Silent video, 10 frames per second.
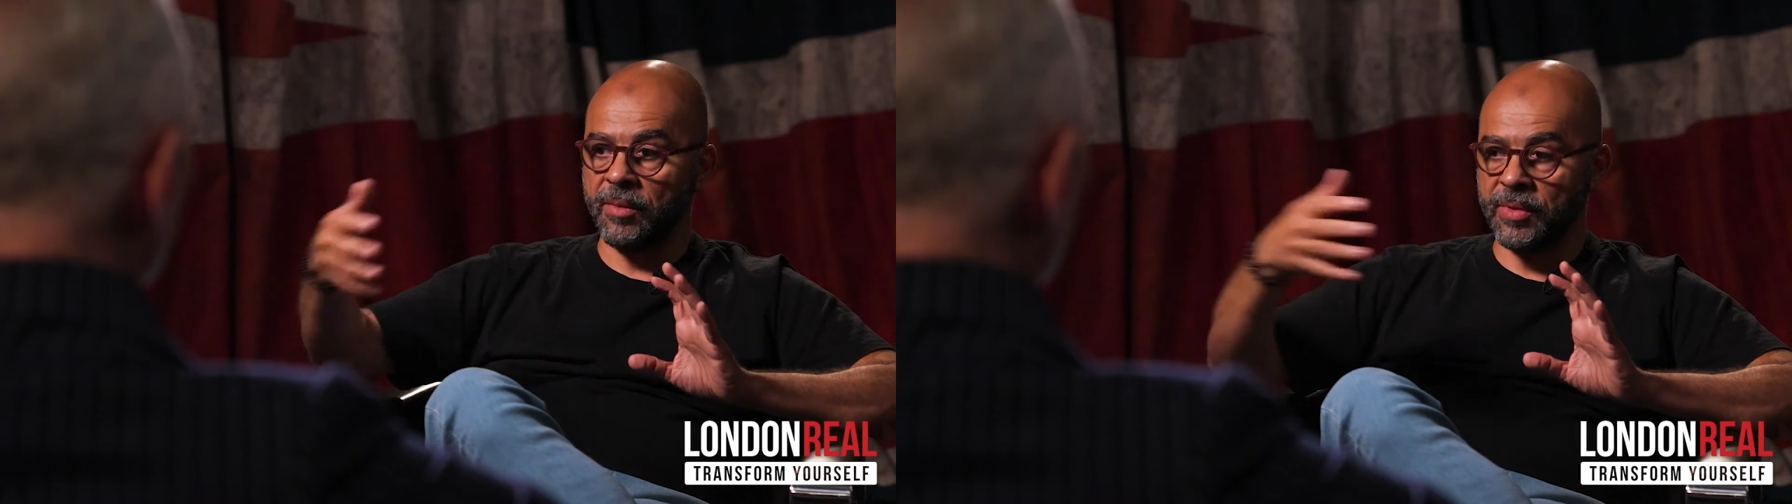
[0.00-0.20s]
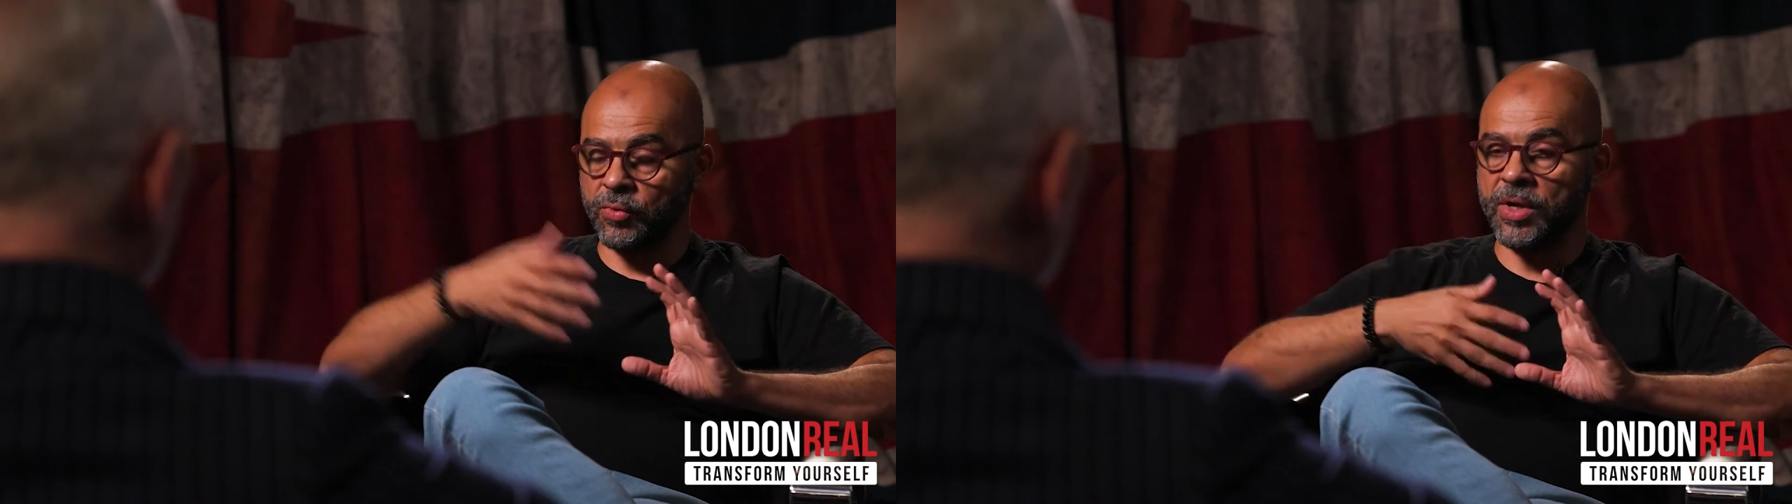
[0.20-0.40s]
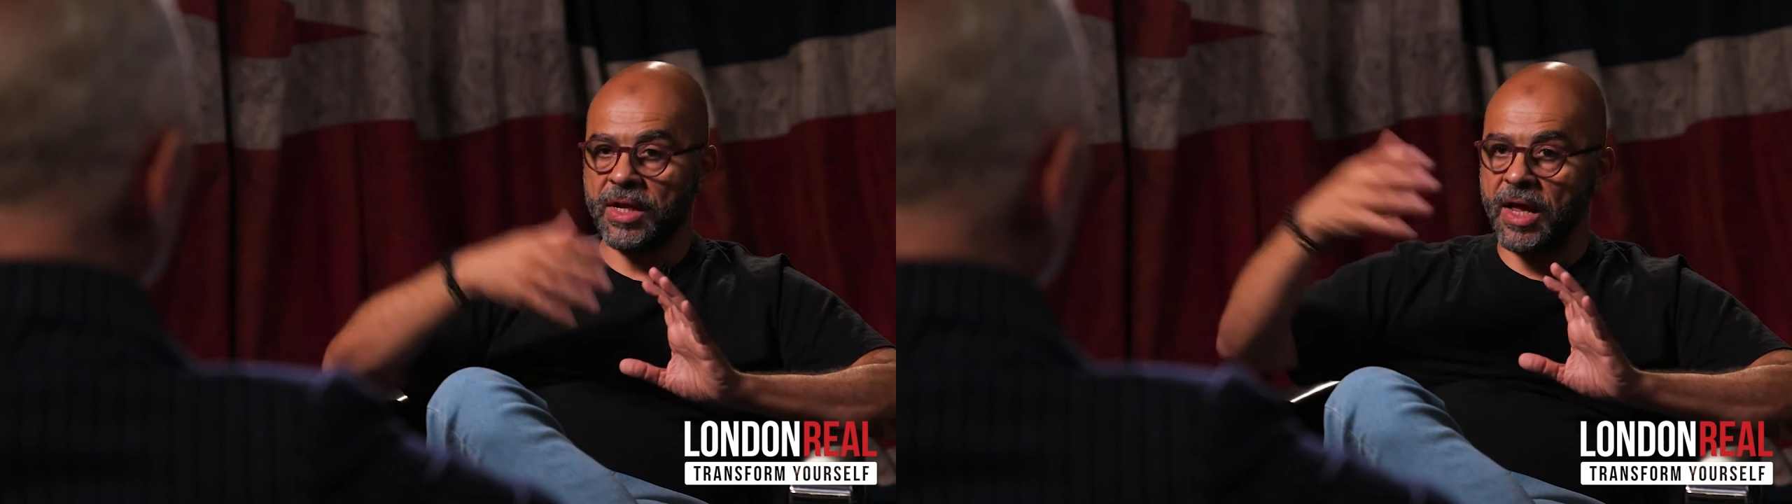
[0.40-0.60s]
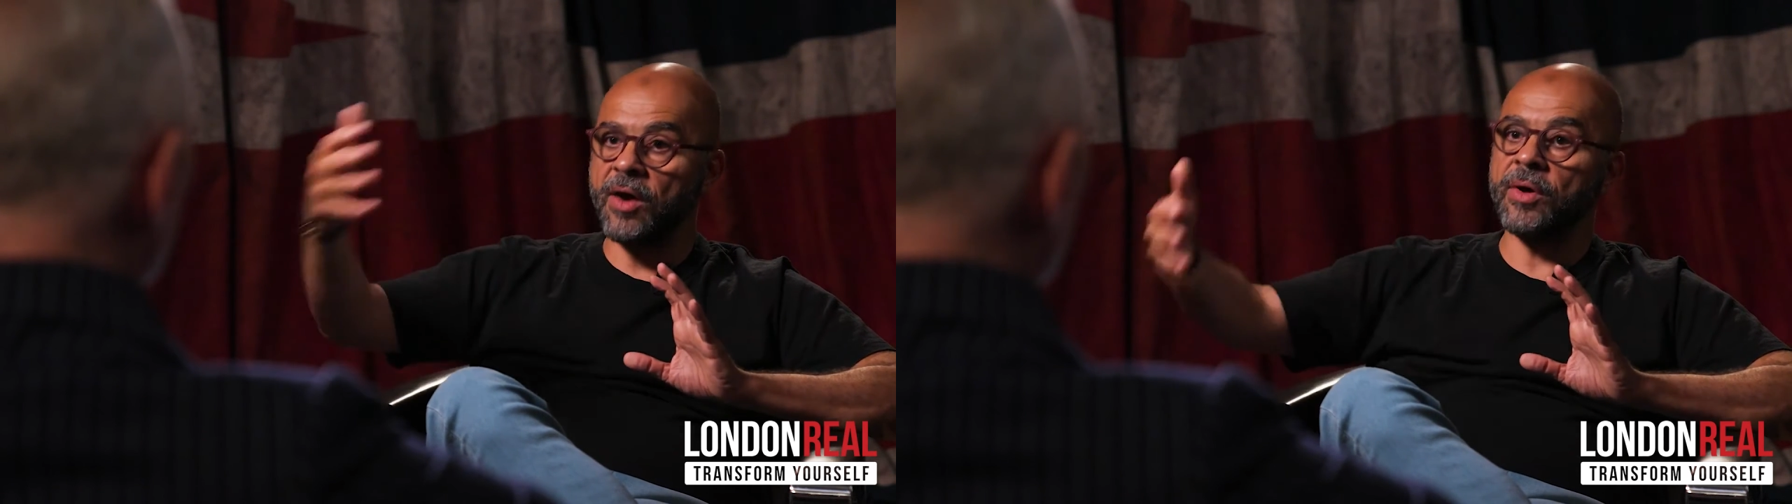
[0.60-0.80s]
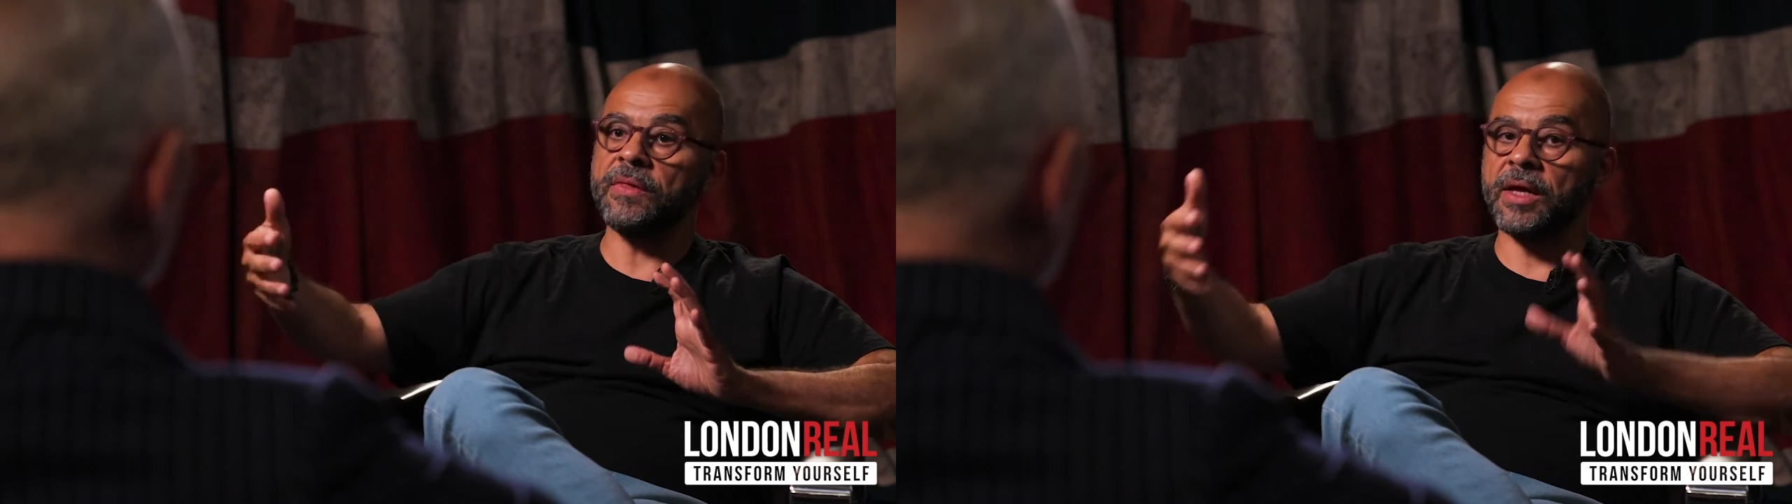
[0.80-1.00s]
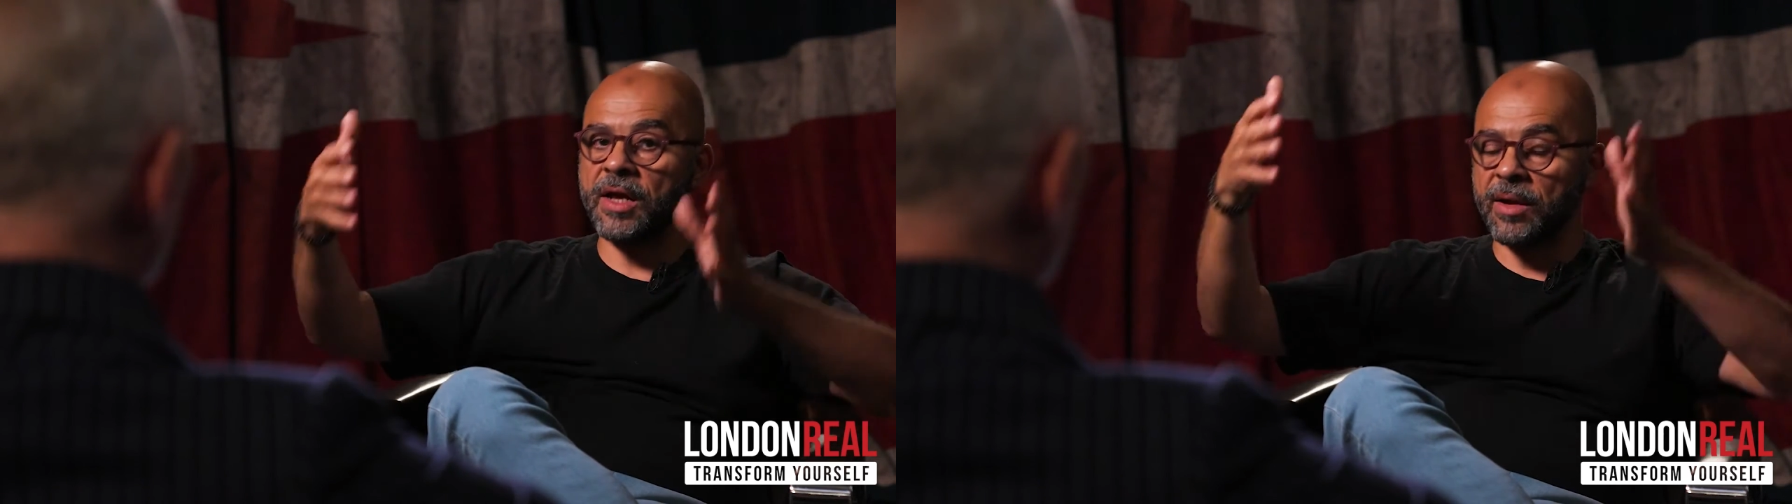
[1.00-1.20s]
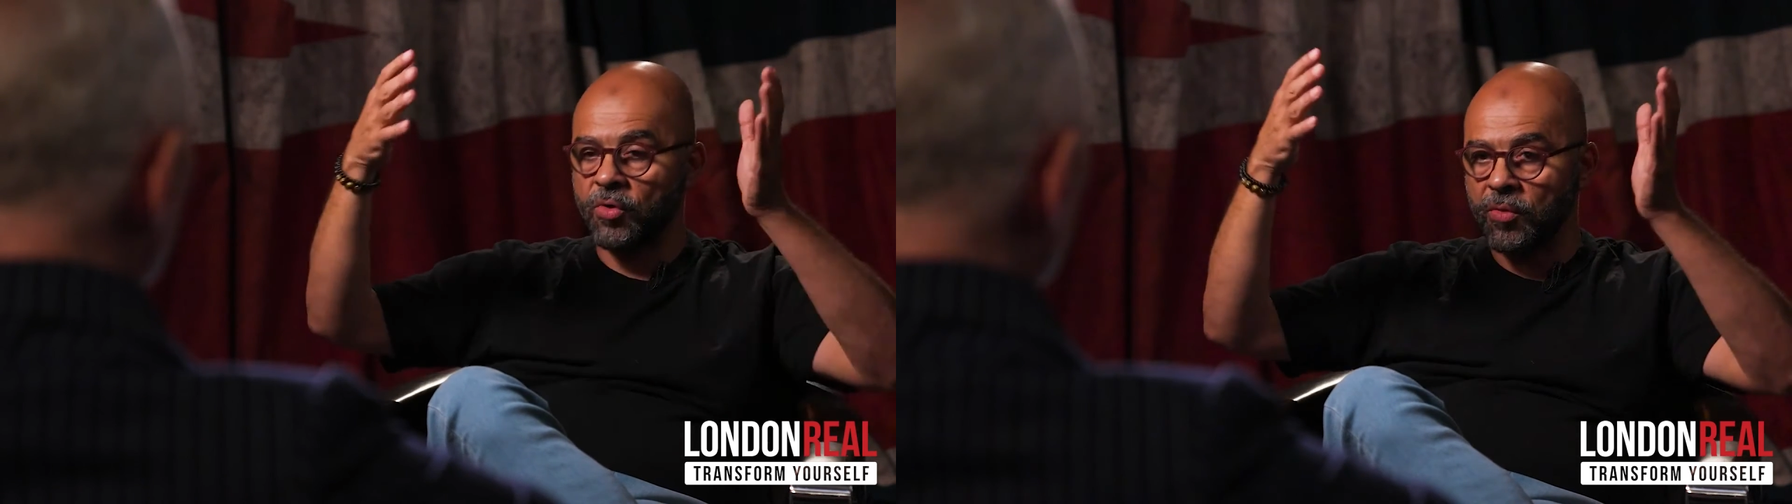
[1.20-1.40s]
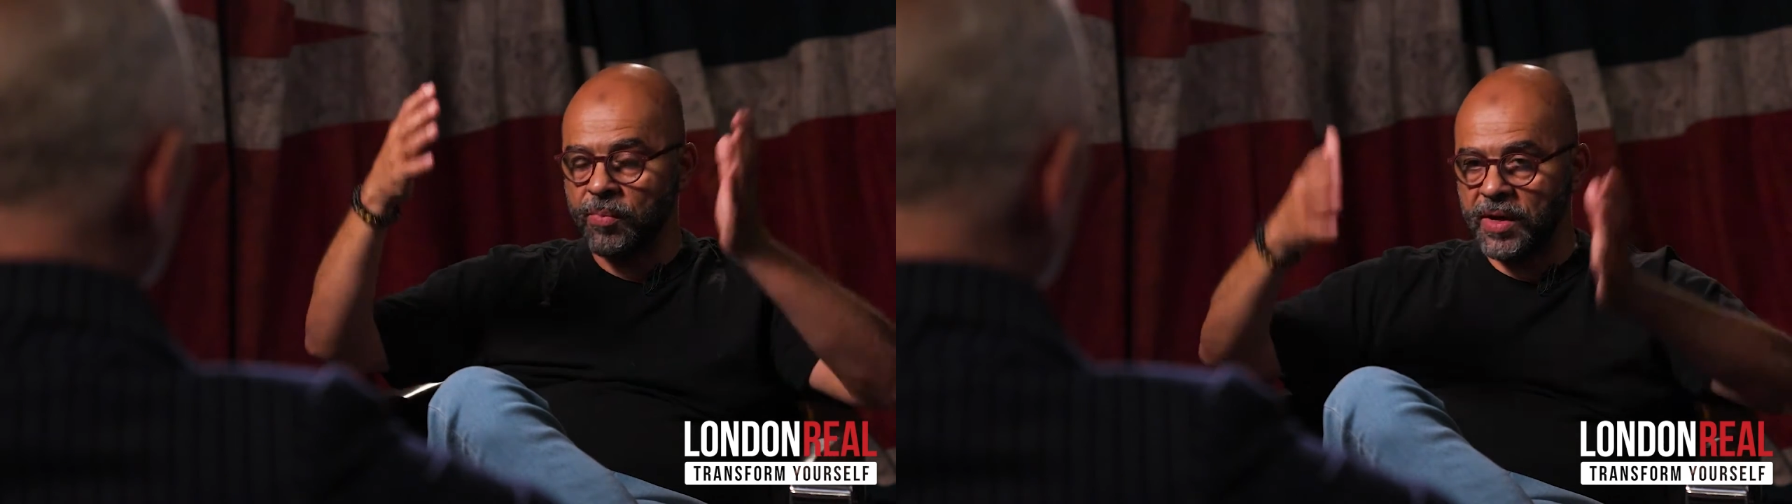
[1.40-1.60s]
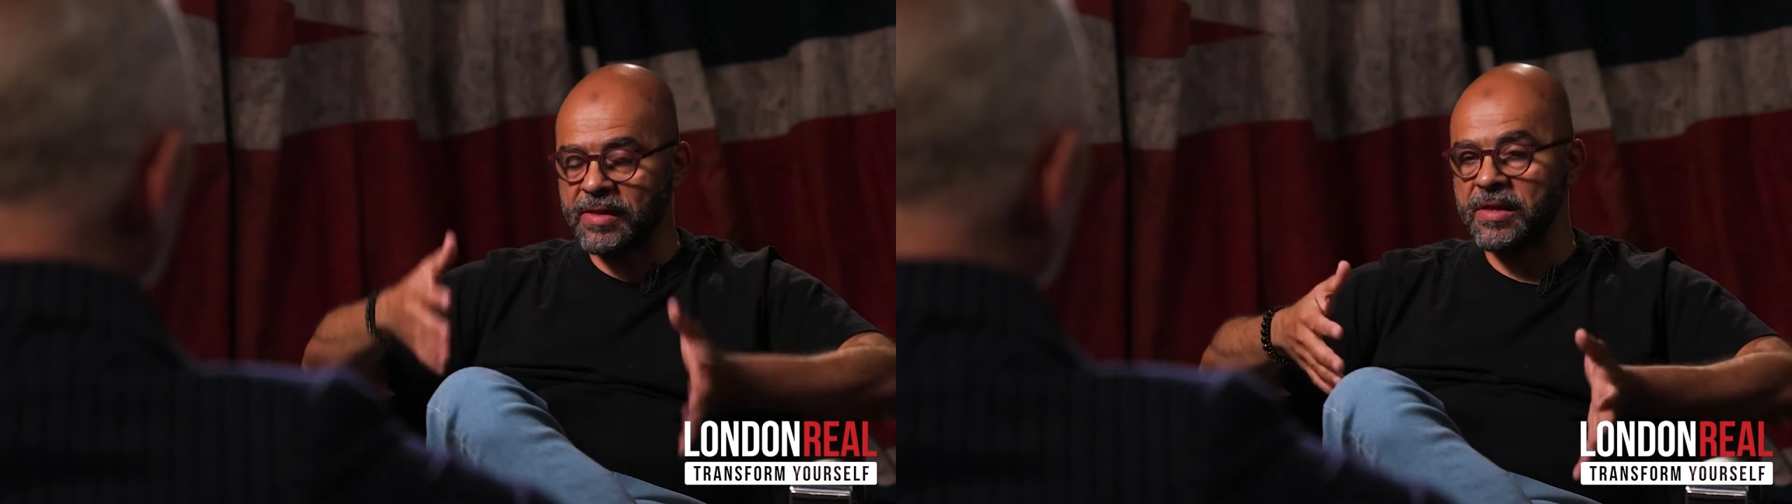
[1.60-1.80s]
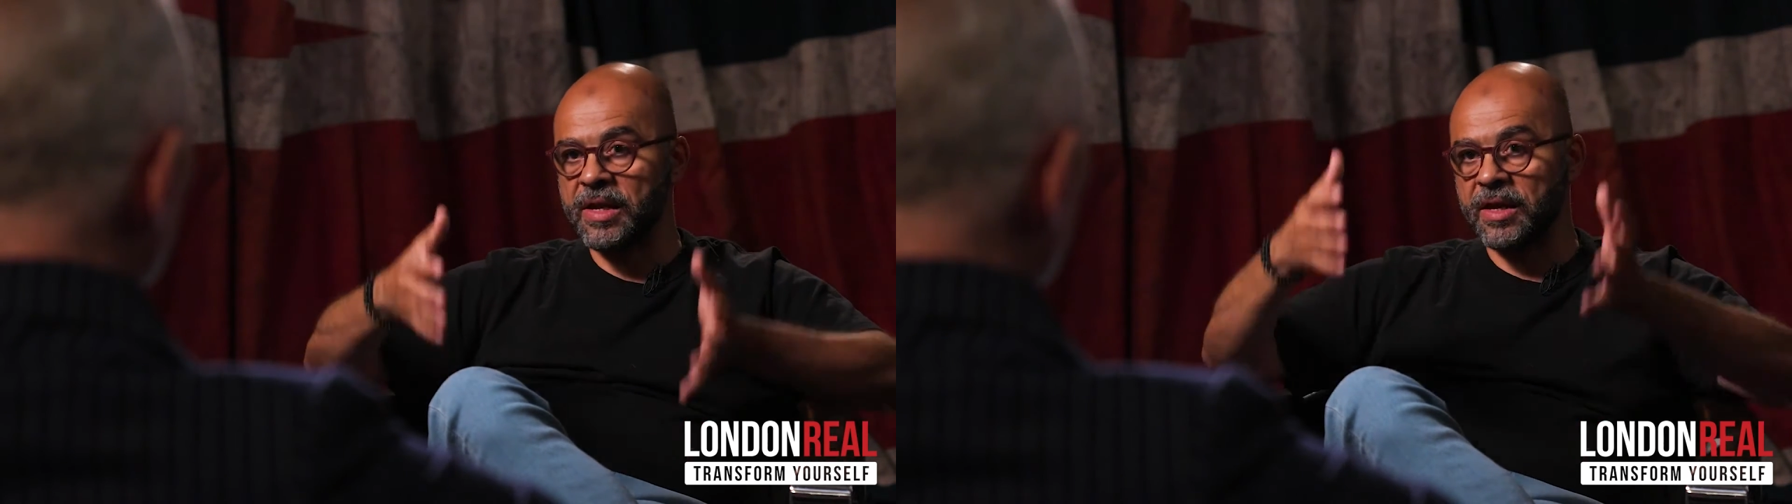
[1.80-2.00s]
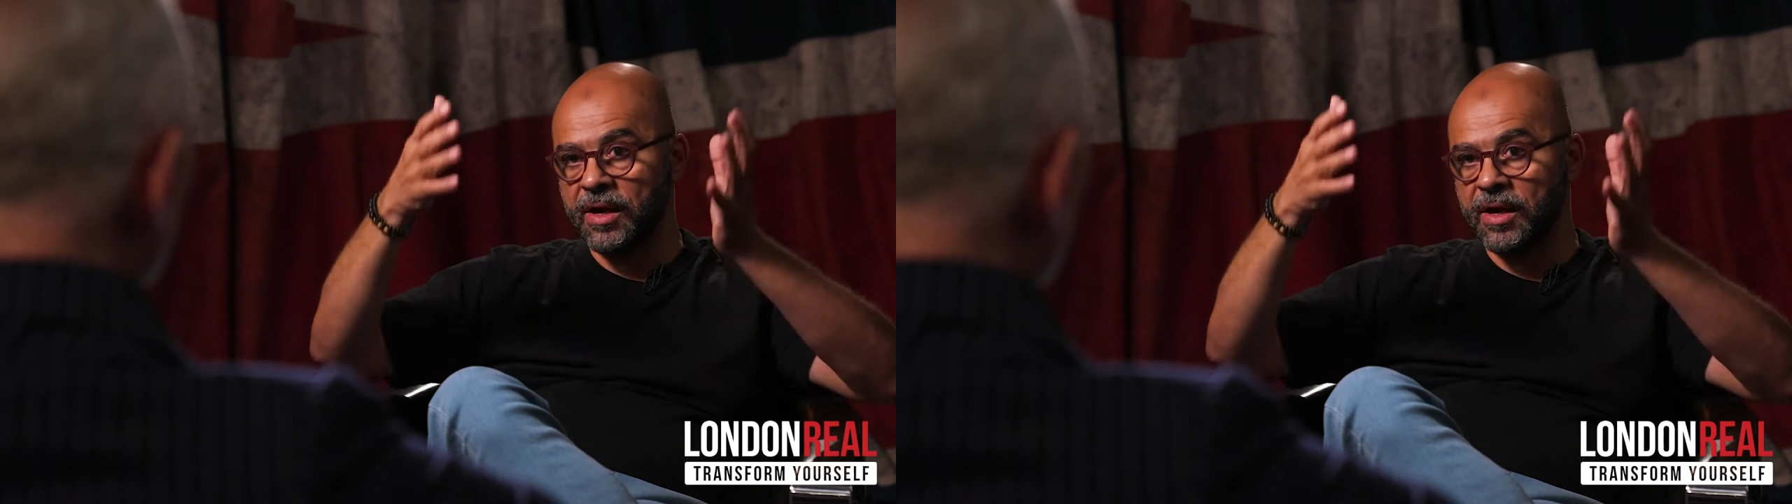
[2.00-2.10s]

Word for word: Between now and then, I'm completely here,